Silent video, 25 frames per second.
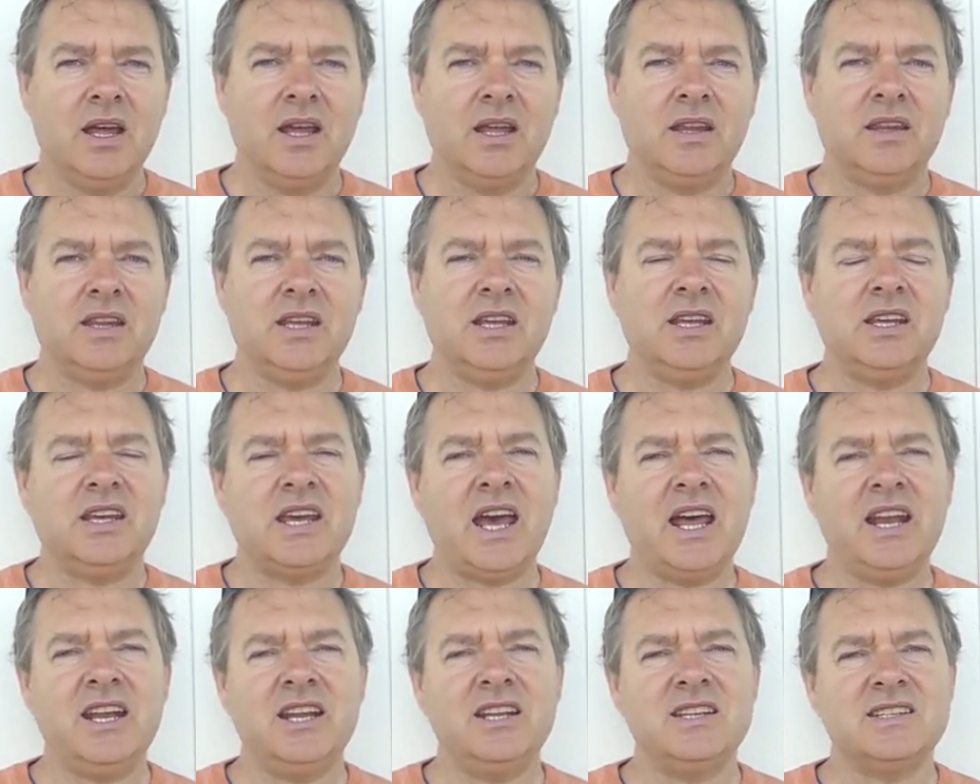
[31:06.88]
The
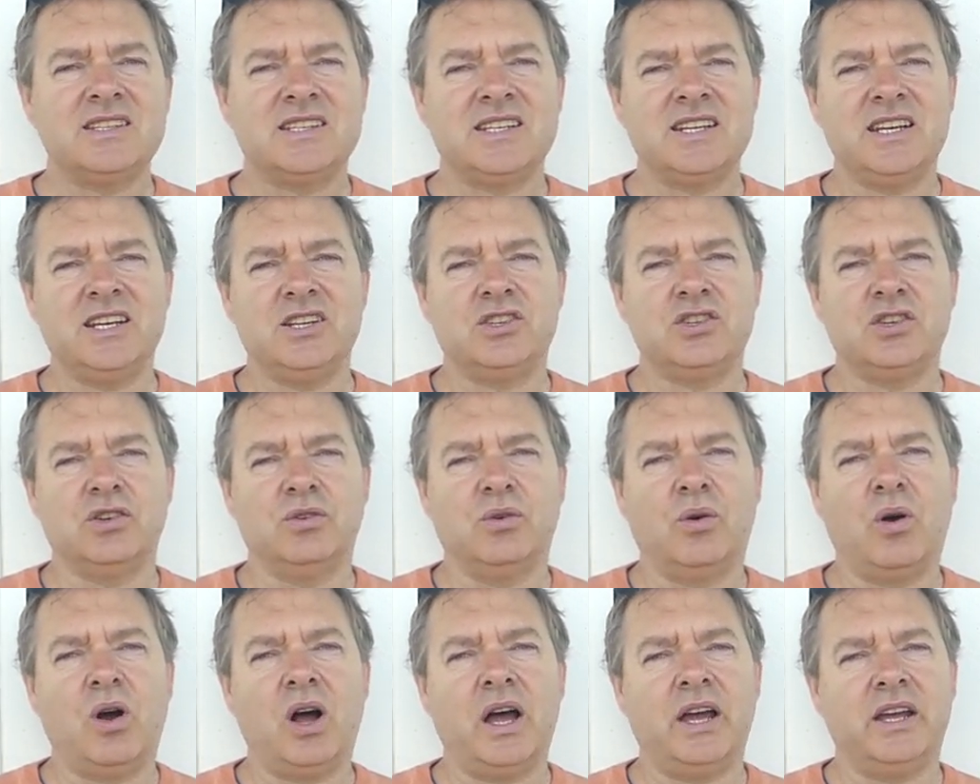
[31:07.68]
Canon
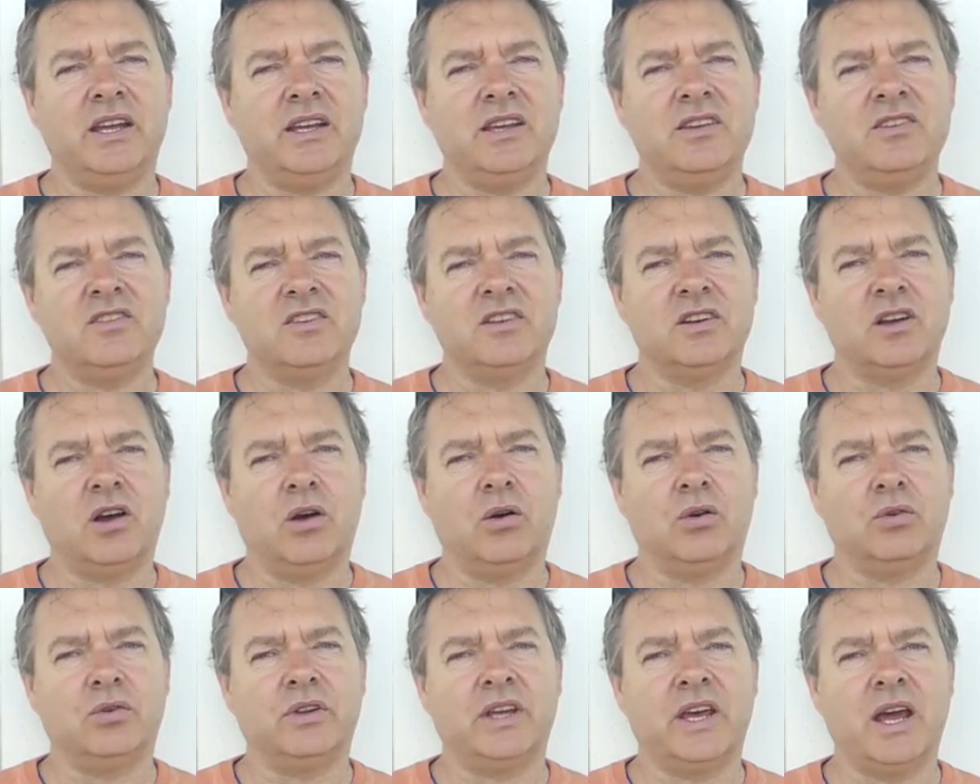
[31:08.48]
T2i is an
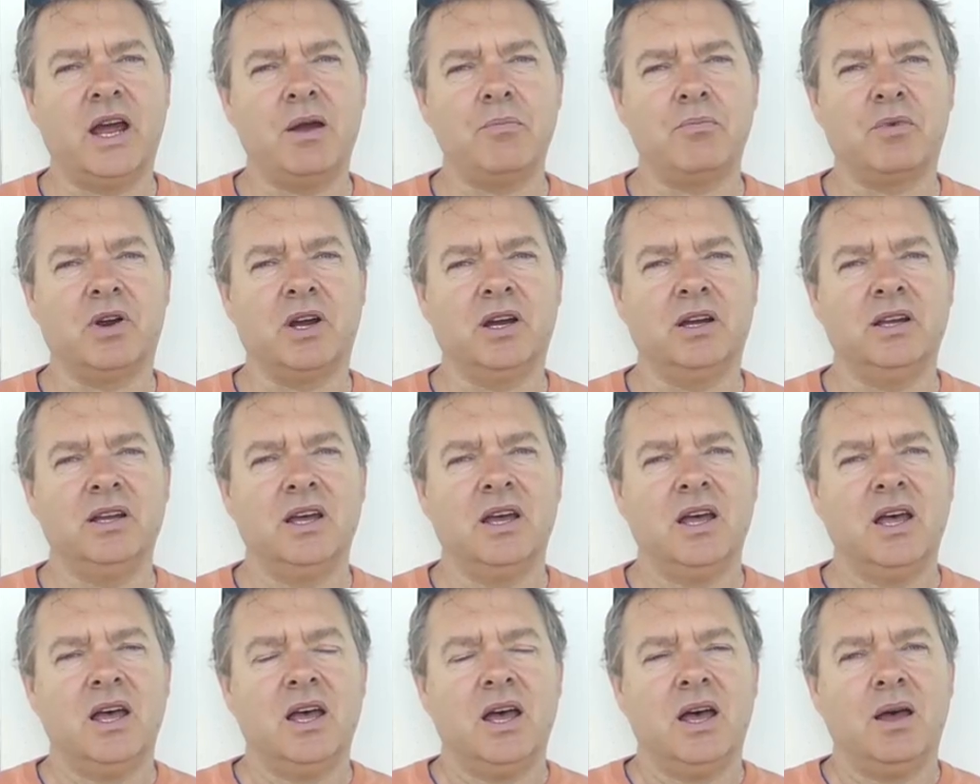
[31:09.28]
old camera,
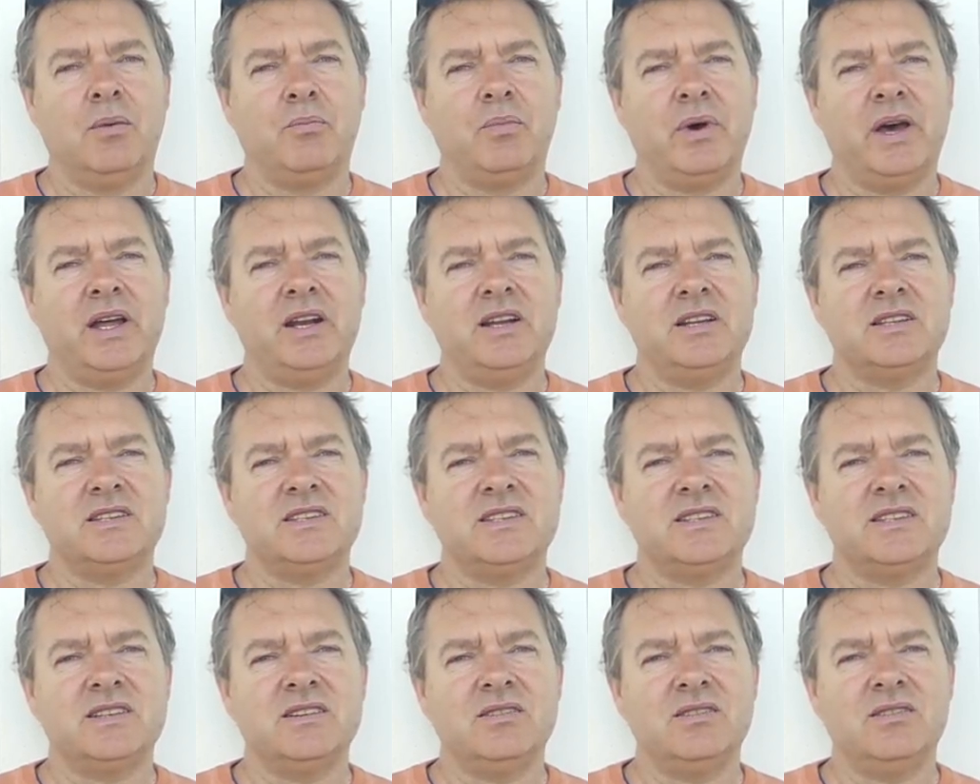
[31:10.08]
but it
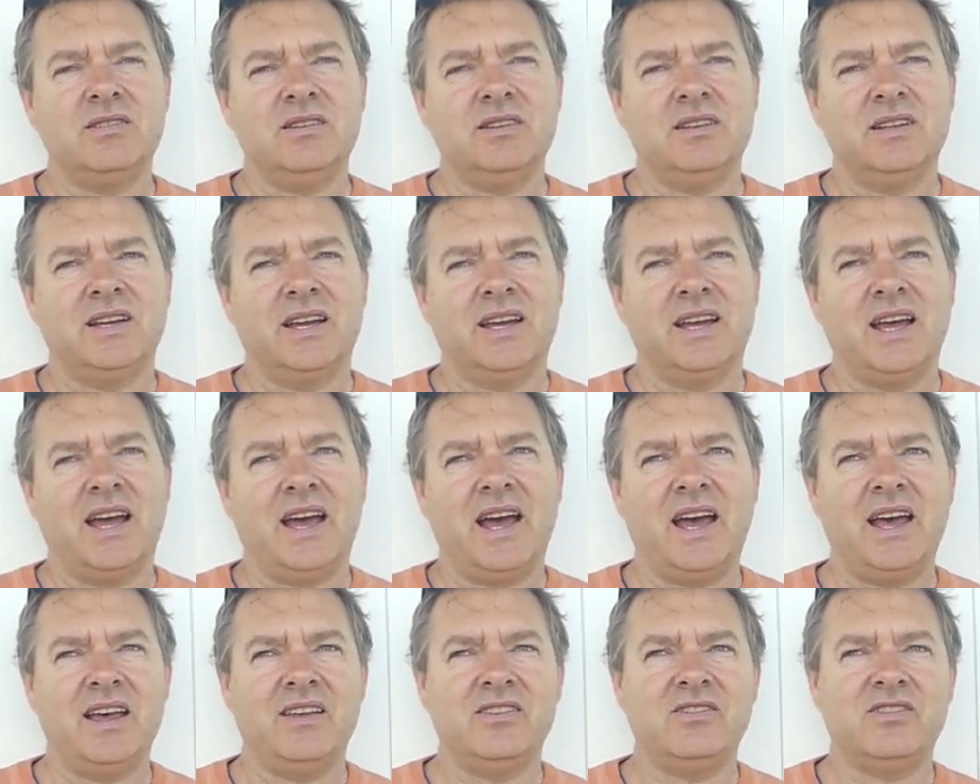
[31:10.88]
still
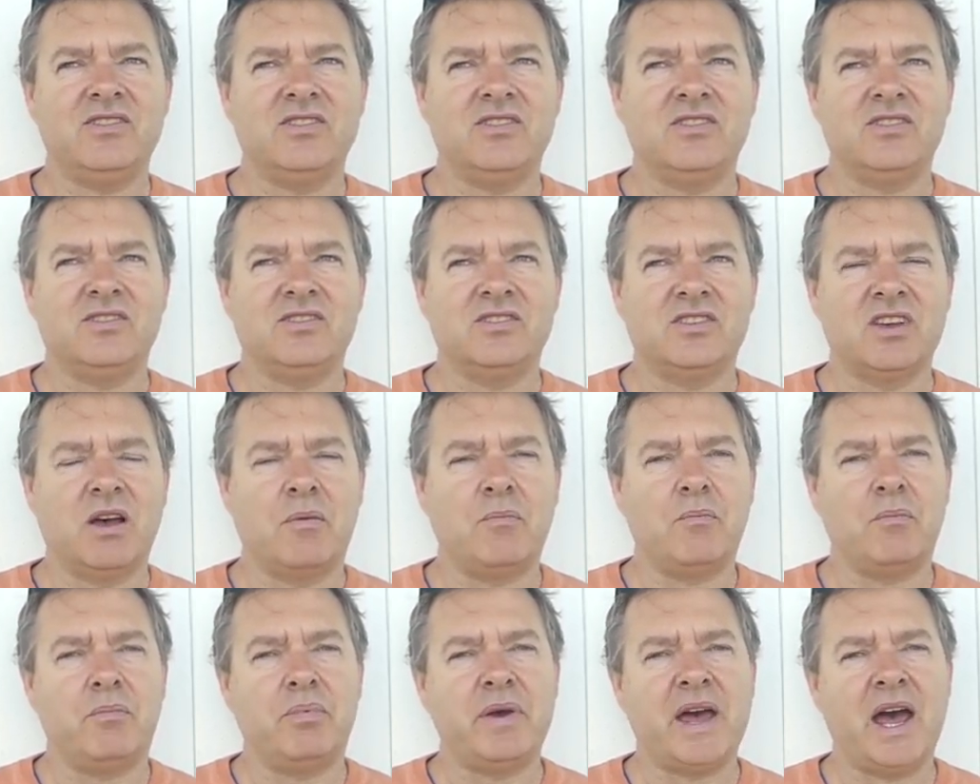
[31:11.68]
has
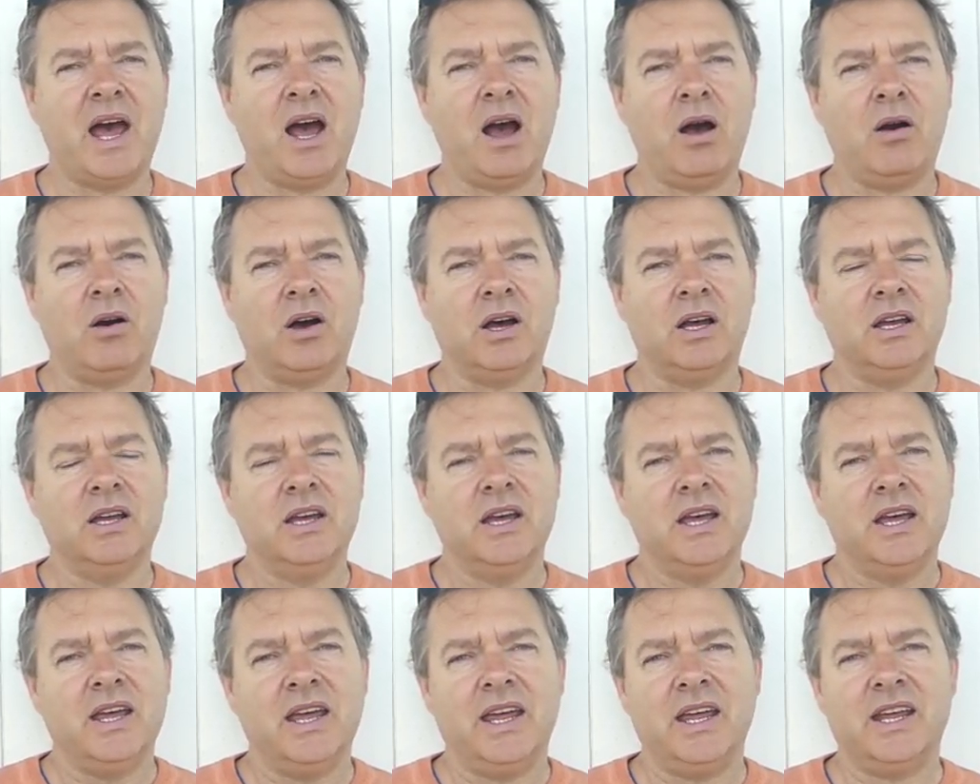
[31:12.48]
some power.
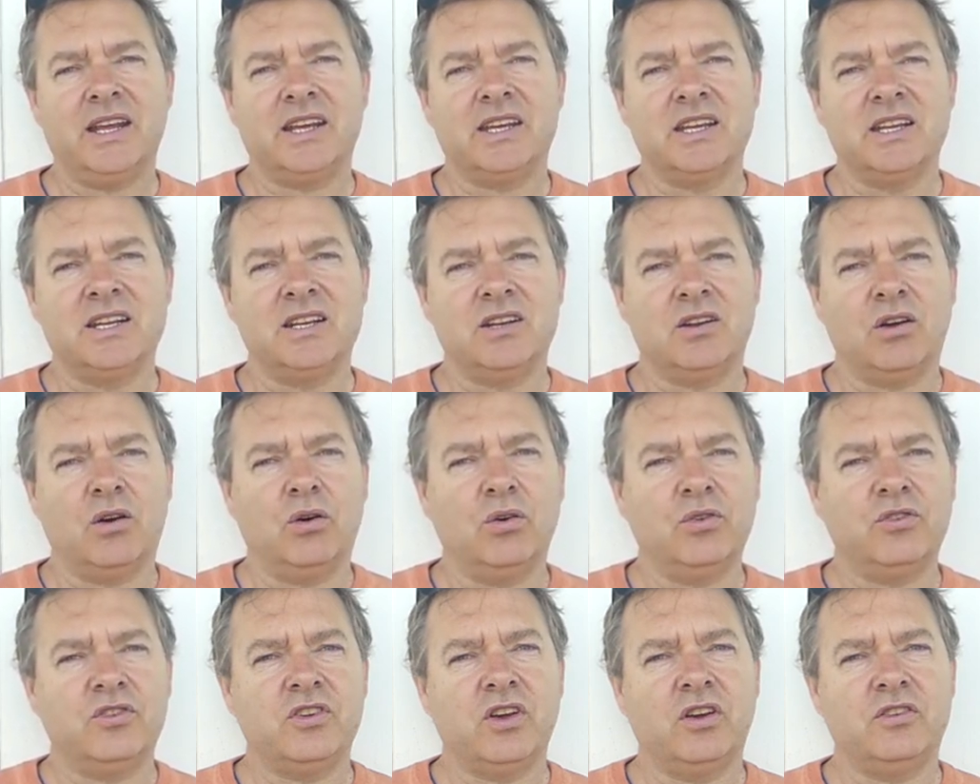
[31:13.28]
It can
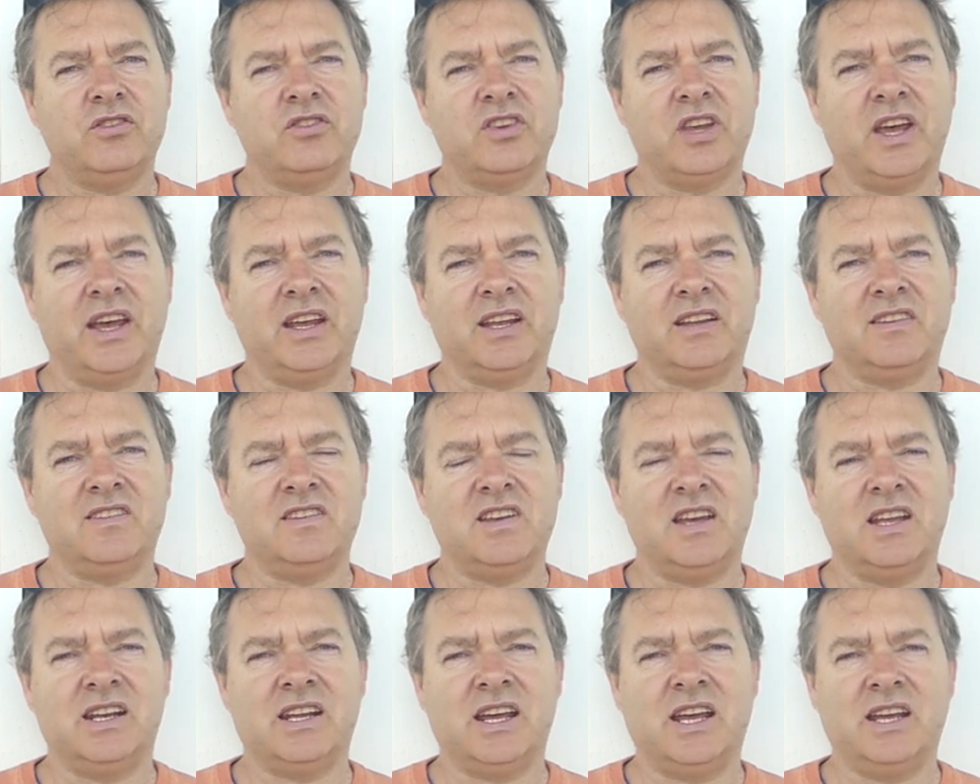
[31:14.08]
also take
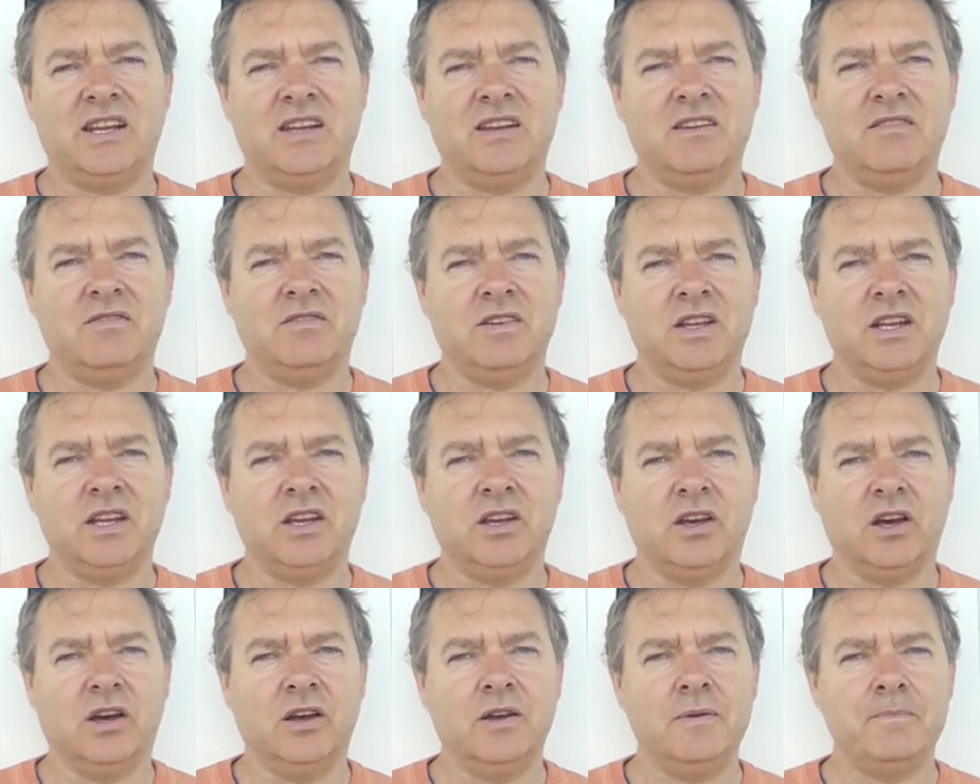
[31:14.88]
1080
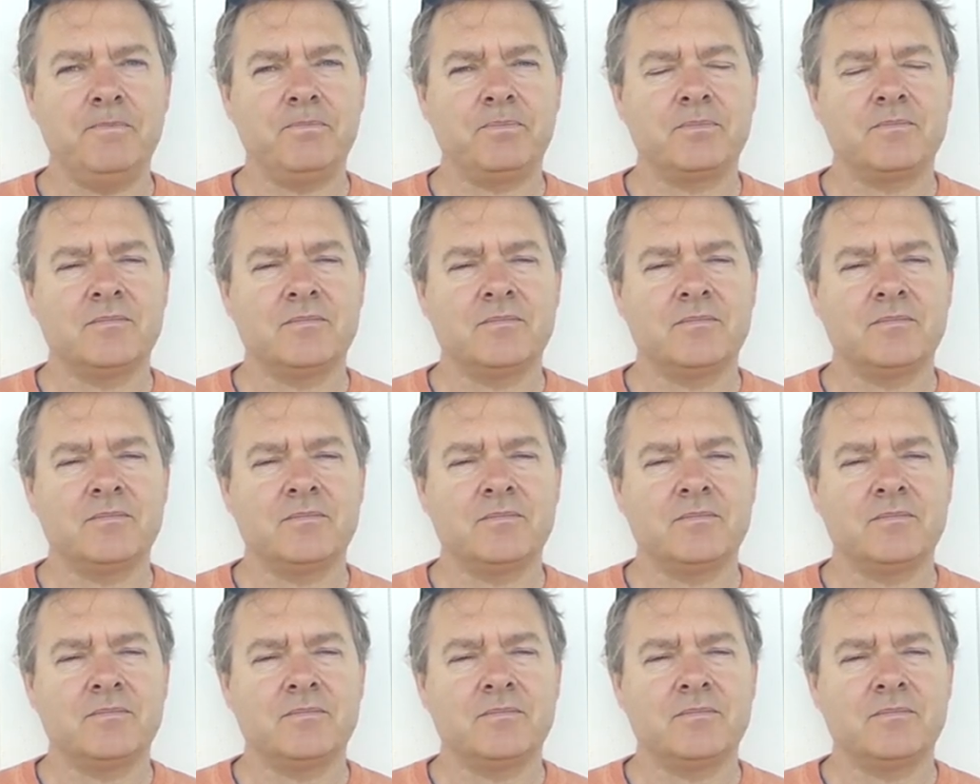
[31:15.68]
video,